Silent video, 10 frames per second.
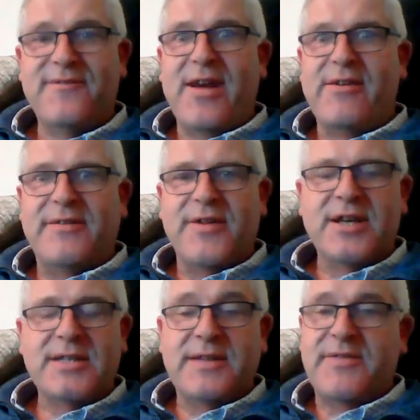very
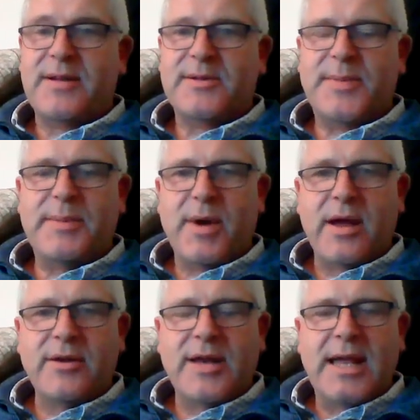first, in fact, it's been my
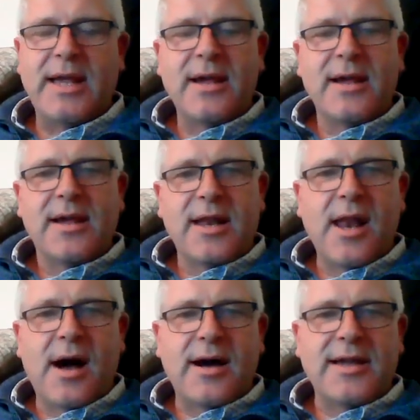only
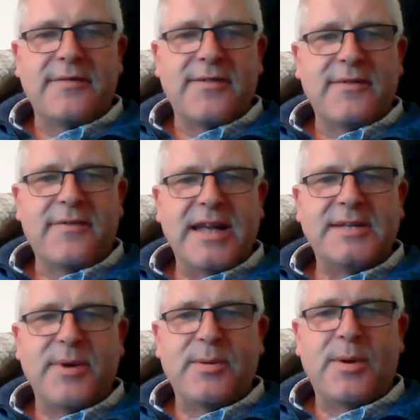live
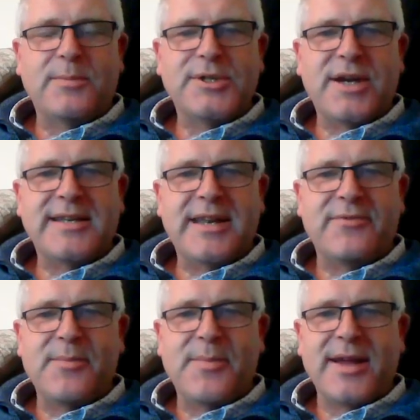Facebook one, which I did
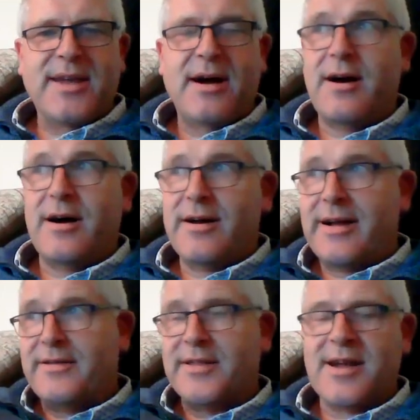from my car
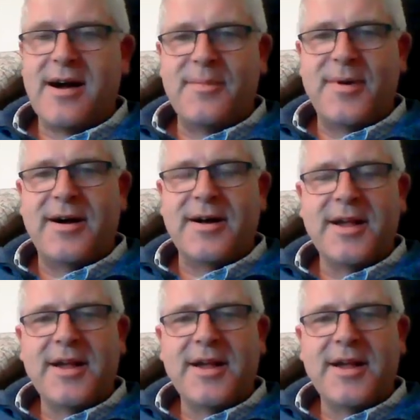out of the car park.